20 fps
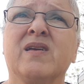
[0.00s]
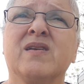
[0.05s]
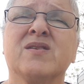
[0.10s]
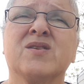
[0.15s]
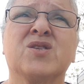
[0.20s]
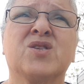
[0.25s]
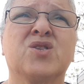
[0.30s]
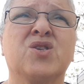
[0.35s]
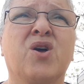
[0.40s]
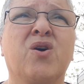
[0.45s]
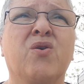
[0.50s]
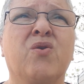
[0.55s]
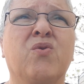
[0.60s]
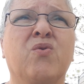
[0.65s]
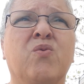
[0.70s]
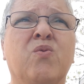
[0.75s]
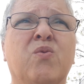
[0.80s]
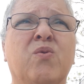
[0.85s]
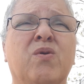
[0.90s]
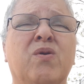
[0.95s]

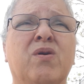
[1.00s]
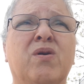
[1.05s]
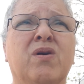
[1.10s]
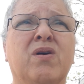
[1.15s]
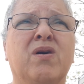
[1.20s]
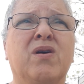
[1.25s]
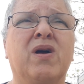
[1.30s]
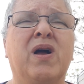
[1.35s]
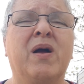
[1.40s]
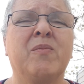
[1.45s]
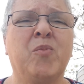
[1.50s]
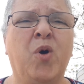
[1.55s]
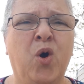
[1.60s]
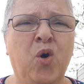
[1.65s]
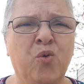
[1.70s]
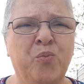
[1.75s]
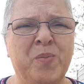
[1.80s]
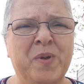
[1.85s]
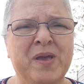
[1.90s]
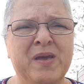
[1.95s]
So I'm
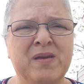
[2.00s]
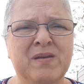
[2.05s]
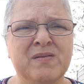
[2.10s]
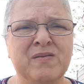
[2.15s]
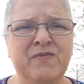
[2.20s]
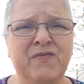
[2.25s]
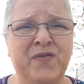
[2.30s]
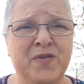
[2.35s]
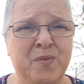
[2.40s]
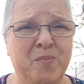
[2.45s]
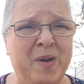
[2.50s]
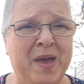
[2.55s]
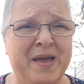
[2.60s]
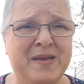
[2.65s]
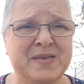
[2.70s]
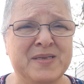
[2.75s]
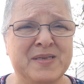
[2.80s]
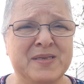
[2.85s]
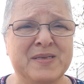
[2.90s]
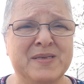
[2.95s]
hoping for the
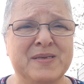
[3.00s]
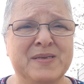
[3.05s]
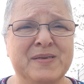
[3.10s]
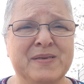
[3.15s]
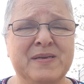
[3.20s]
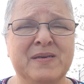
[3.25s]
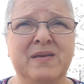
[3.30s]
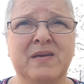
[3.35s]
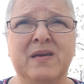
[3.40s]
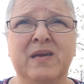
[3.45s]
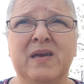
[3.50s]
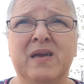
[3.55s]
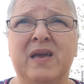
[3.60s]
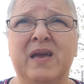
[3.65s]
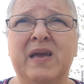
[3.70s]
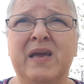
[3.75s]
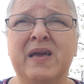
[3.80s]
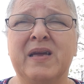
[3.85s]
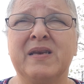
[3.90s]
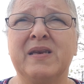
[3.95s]
best
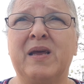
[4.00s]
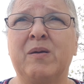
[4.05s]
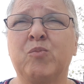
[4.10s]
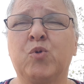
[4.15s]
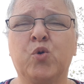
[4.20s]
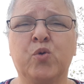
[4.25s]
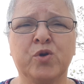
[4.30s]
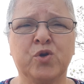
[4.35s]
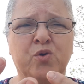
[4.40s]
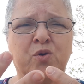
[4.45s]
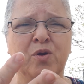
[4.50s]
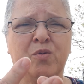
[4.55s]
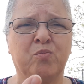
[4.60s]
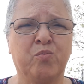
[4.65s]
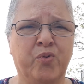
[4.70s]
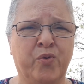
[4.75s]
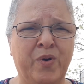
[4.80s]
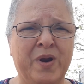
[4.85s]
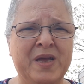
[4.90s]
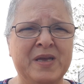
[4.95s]
and I'm going to
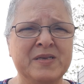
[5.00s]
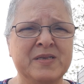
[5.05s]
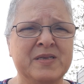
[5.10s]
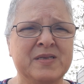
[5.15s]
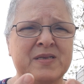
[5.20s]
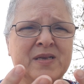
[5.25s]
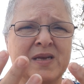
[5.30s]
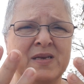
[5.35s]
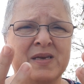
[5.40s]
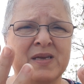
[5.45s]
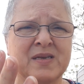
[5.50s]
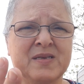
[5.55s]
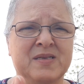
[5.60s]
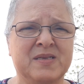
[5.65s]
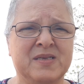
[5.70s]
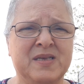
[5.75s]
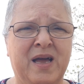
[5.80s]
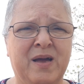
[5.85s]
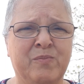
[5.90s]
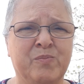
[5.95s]
embrace and
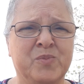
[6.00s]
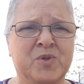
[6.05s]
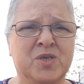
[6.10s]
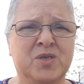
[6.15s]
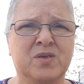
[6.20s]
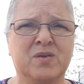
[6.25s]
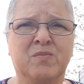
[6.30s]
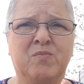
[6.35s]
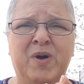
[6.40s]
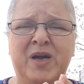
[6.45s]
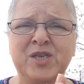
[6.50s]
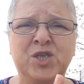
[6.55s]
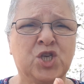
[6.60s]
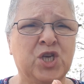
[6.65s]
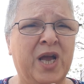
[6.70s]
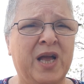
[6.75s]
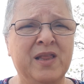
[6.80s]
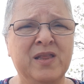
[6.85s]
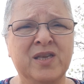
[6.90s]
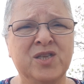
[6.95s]
accept my
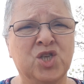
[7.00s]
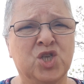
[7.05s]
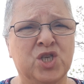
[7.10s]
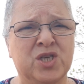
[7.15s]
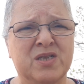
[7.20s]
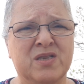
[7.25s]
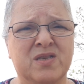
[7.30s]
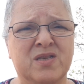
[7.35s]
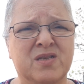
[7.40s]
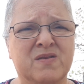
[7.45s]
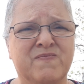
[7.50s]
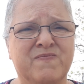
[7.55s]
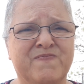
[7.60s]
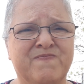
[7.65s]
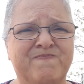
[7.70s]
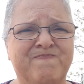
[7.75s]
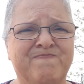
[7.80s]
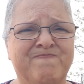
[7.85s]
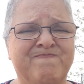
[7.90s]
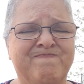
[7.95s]
challenges.
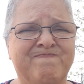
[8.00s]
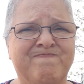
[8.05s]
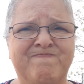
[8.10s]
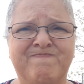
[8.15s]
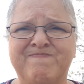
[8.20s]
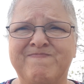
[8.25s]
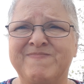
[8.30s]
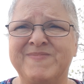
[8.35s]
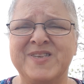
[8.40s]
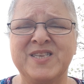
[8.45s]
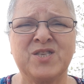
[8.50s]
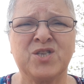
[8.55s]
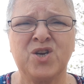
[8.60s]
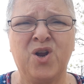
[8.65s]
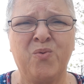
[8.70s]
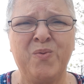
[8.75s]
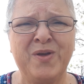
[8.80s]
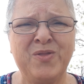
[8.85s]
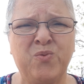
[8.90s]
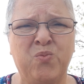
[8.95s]
There's
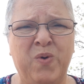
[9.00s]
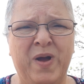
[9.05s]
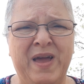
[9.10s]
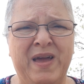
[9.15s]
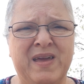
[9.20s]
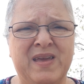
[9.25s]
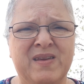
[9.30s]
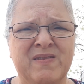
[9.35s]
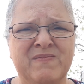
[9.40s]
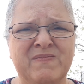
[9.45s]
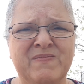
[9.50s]
no other way.